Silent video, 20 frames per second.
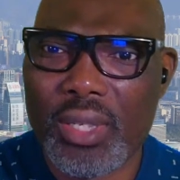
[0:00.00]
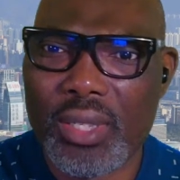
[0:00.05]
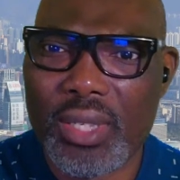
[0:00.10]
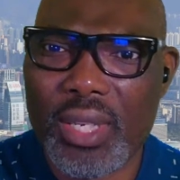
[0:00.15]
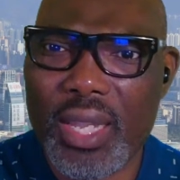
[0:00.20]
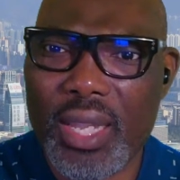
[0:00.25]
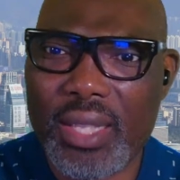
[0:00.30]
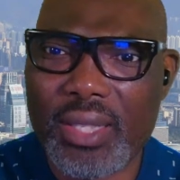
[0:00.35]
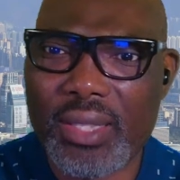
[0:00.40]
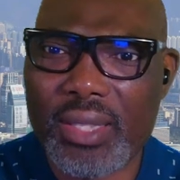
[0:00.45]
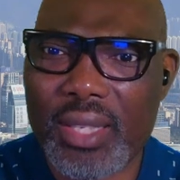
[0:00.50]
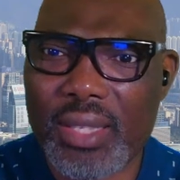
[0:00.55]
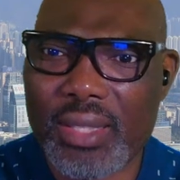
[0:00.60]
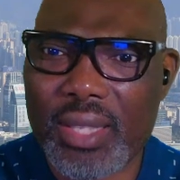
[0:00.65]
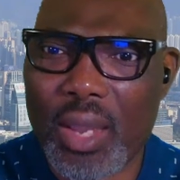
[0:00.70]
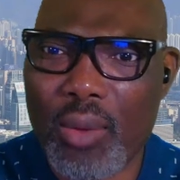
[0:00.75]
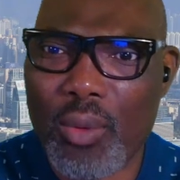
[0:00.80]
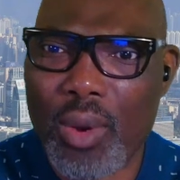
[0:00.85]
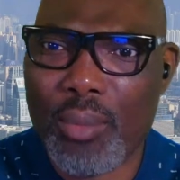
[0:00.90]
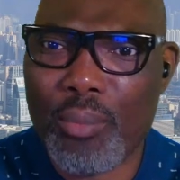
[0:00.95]
This is
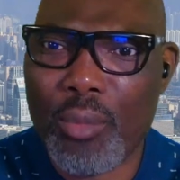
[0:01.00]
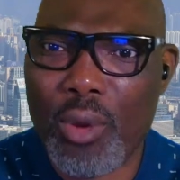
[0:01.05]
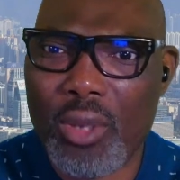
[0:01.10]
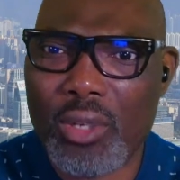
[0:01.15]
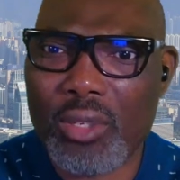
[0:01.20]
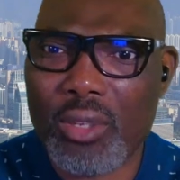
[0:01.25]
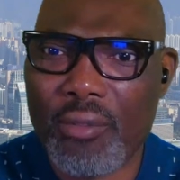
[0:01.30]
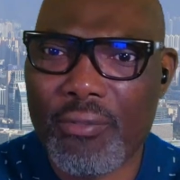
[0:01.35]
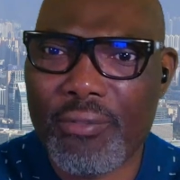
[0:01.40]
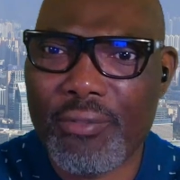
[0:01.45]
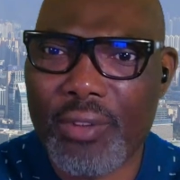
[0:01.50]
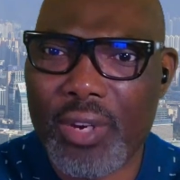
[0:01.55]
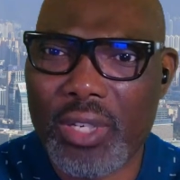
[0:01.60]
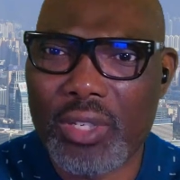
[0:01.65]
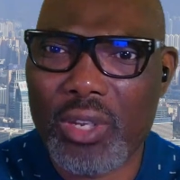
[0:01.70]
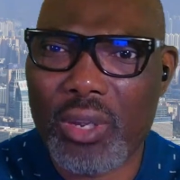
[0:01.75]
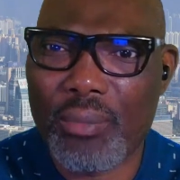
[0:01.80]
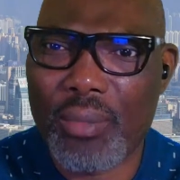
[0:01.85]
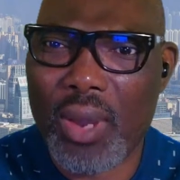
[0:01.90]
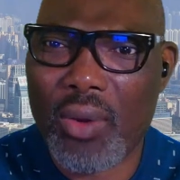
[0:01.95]
our month of
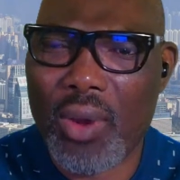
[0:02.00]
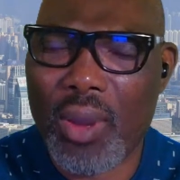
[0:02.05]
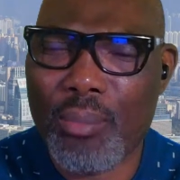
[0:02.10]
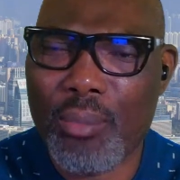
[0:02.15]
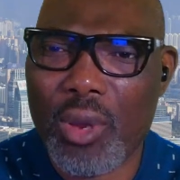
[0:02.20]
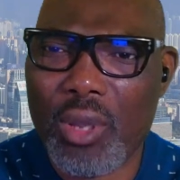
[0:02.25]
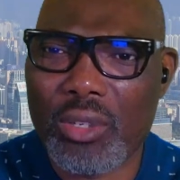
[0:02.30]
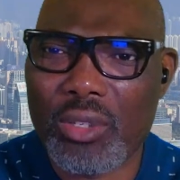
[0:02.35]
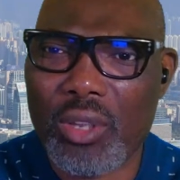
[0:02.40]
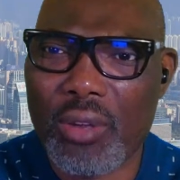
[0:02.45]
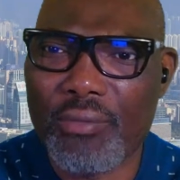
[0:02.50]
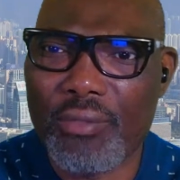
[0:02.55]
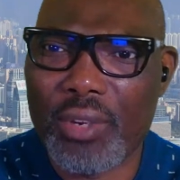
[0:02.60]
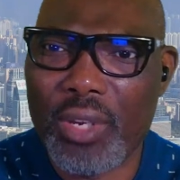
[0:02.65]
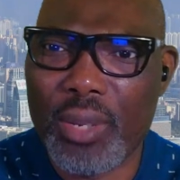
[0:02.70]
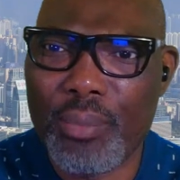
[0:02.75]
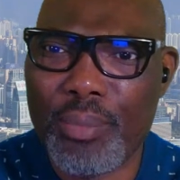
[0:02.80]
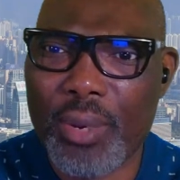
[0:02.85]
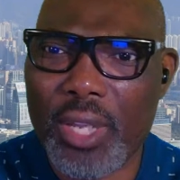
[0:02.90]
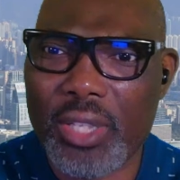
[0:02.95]
freedom, our month of
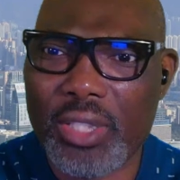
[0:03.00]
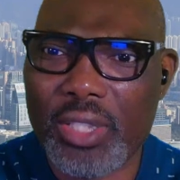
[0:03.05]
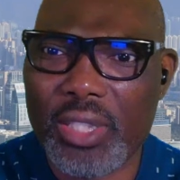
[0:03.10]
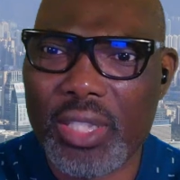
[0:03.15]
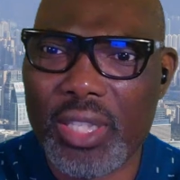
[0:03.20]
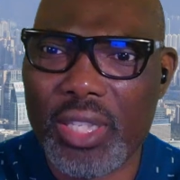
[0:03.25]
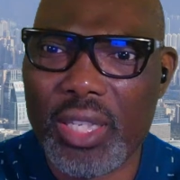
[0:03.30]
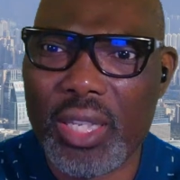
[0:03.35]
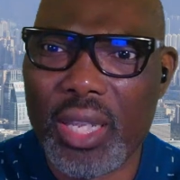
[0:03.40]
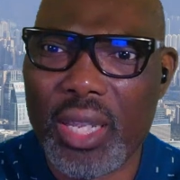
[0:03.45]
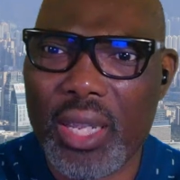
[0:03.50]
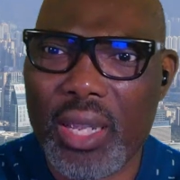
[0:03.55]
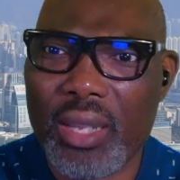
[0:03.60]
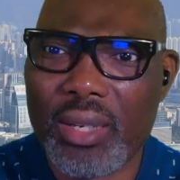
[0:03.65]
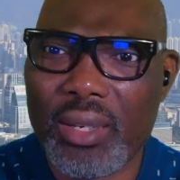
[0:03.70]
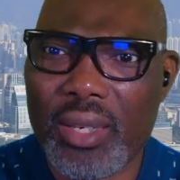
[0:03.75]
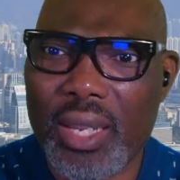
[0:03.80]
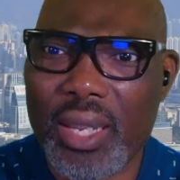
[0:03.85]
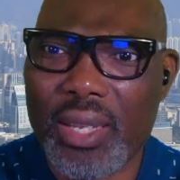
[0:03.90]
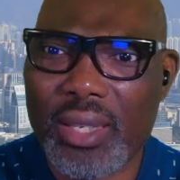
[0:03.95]
liberty.
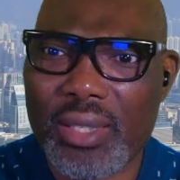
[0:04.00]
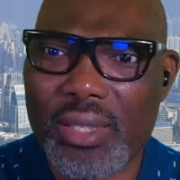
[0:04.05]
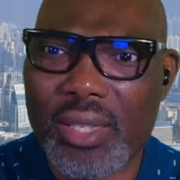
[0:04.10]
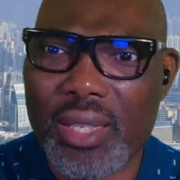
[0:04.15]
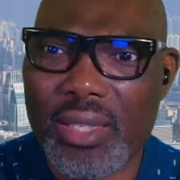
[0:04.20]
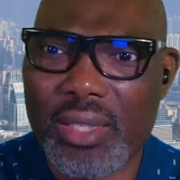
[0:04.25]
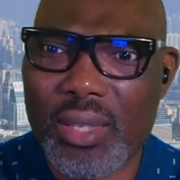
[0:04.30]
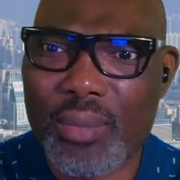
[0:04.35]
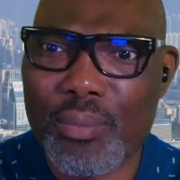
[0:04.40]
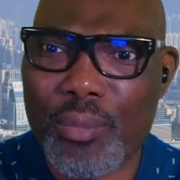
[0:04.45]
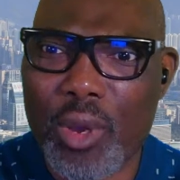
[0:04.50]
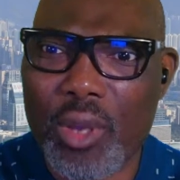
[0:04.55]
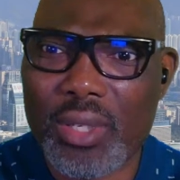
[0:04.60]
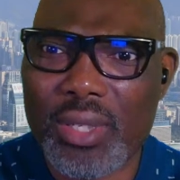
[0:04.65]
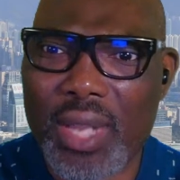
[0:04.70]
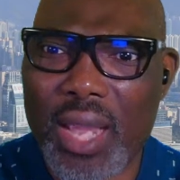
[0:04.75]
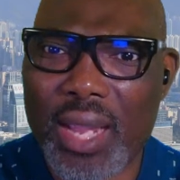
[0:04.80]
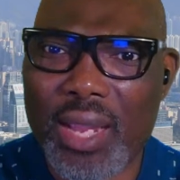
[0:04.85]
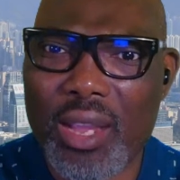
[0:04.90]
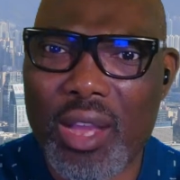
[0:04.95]
This is the
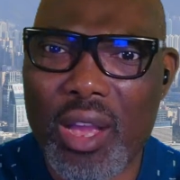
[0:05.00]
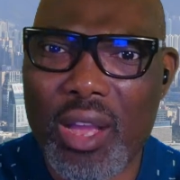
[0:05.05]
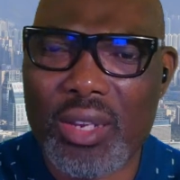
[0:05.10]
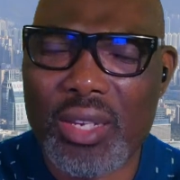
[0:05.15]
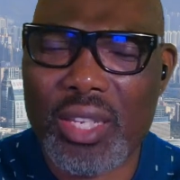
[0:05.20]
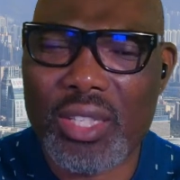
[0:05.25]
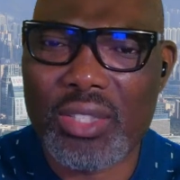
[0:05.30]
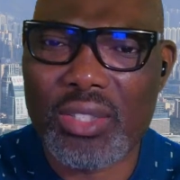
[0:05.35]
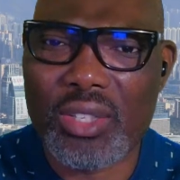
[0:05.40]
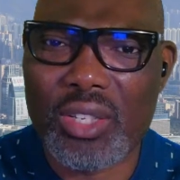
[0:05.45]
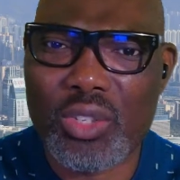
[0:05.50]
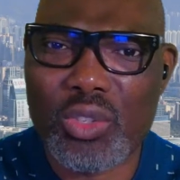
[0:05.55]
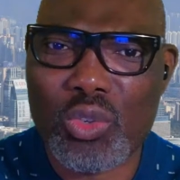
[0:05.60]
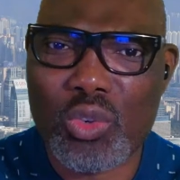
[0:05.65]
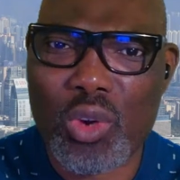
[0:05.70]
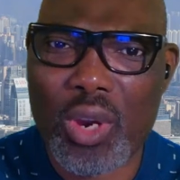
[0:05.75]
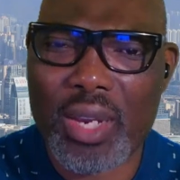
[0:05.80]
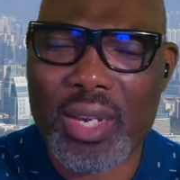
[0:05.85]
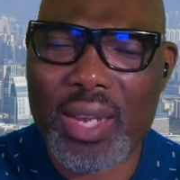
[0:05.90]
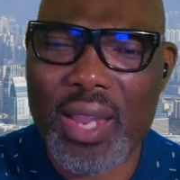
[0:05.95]
month that God is
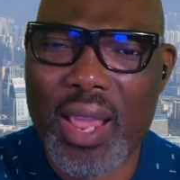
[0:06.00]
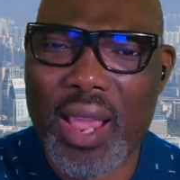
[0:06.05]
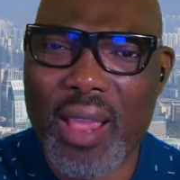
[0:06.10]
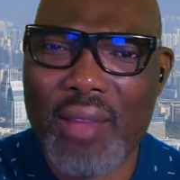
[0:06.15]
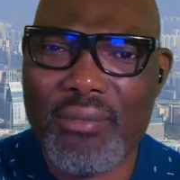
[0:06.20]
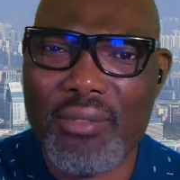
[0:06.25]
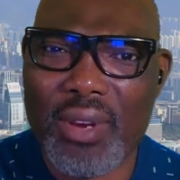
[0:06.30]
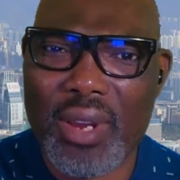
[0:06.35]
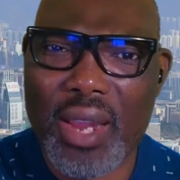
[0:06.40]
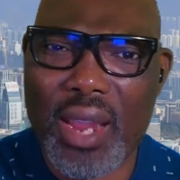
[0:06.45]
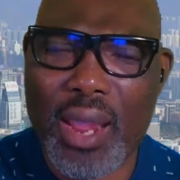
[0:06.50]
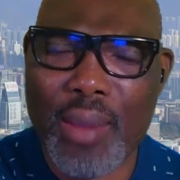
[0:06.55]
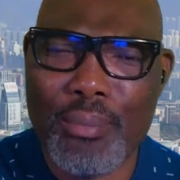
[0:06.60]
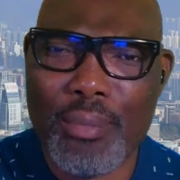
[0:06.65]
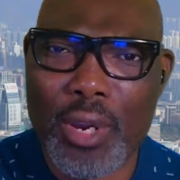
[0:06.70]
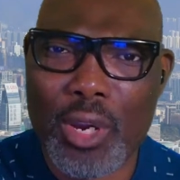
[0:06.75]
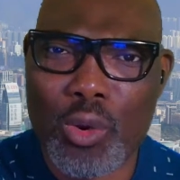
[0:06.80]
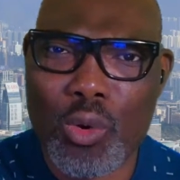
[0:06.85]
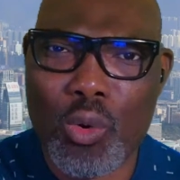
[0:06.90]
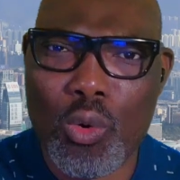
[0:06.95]
destroying every
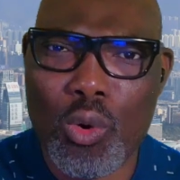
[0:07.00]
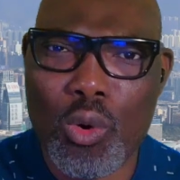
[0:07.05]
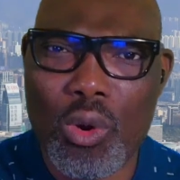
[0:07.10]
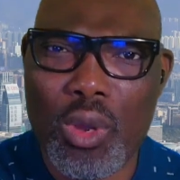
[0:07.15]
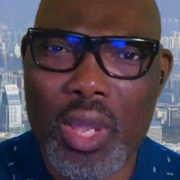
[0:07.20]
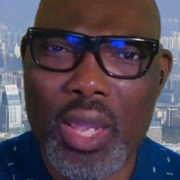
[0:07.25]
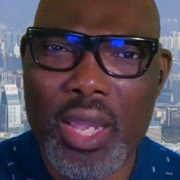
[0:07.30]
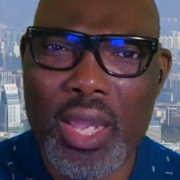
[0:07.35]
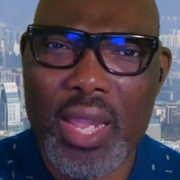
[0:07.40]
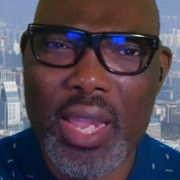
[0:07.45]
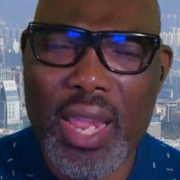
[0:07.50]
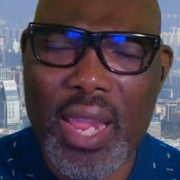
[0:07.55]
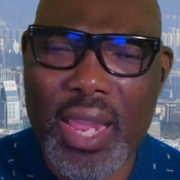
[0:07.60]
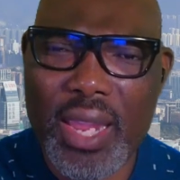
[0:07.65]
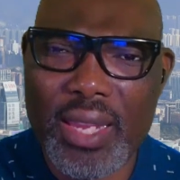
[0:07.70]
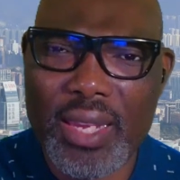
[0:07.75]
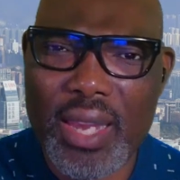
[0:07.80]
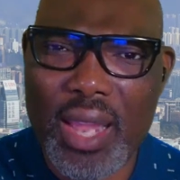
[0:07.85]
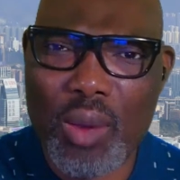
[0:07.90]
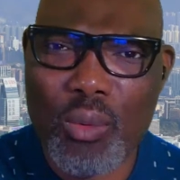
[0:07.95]
embargo
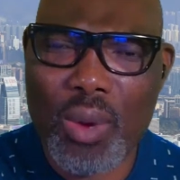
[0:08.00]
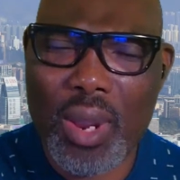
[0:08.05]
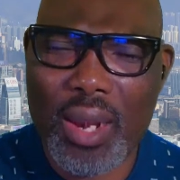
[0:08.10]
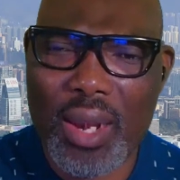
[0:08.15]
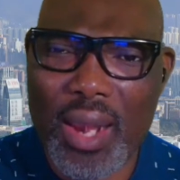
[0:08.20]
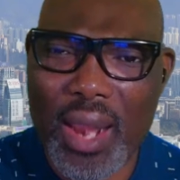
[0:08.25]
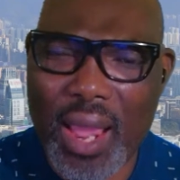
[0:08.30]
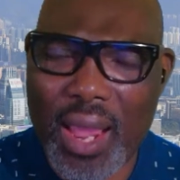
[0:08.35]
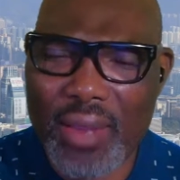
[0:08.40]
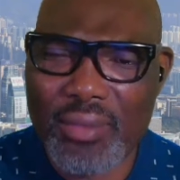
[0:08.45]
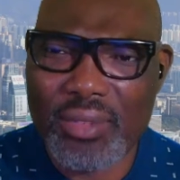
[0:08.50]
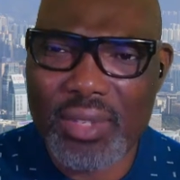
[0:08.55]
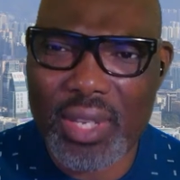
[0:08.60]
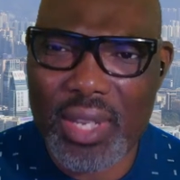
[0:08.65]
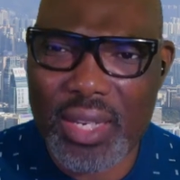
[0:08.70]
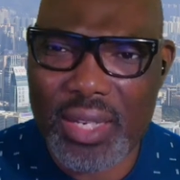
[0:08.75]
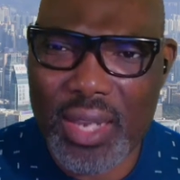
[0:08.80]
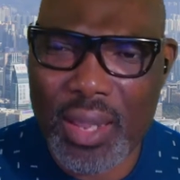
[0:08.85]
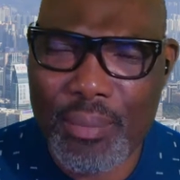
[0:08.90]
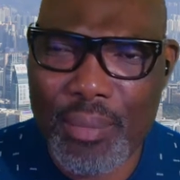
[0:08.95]
in our lives
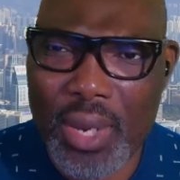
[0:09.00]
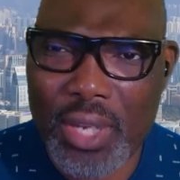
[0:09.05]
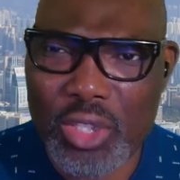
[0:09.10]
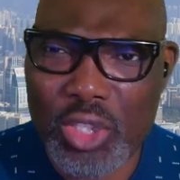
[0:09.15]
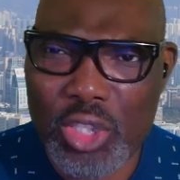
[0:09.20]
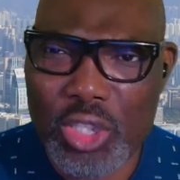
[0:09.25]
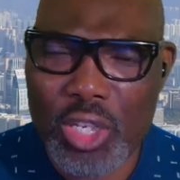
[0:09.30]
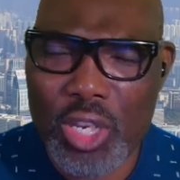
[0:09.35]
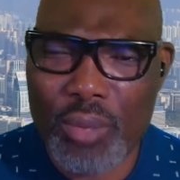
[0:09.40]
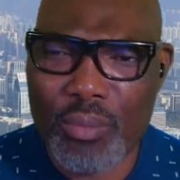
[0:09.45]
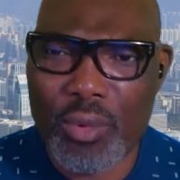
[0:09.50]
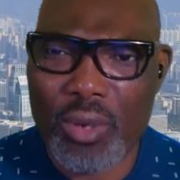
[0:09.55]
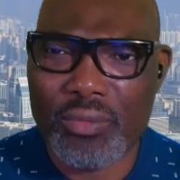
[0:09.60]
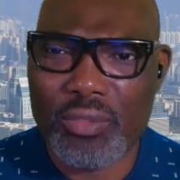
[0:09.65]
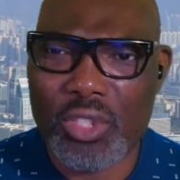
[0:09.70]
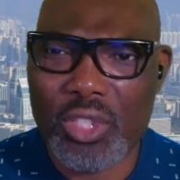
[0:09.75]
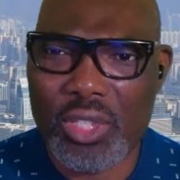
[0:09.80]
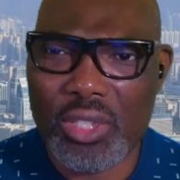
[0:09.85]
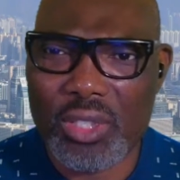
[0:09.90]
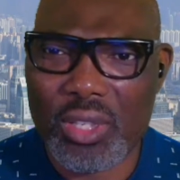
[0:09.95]
in the mighty name of
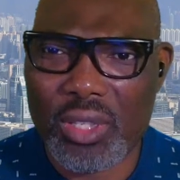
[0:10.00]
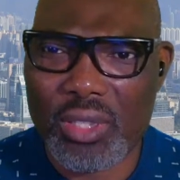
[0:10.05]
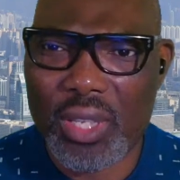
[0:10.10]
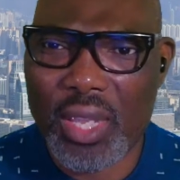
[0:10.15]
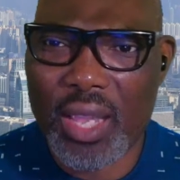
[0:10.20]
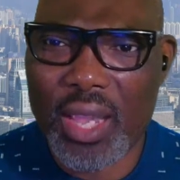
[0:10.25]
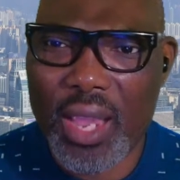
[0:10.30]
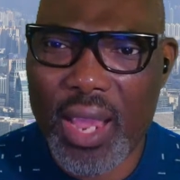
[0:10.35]
Jesus.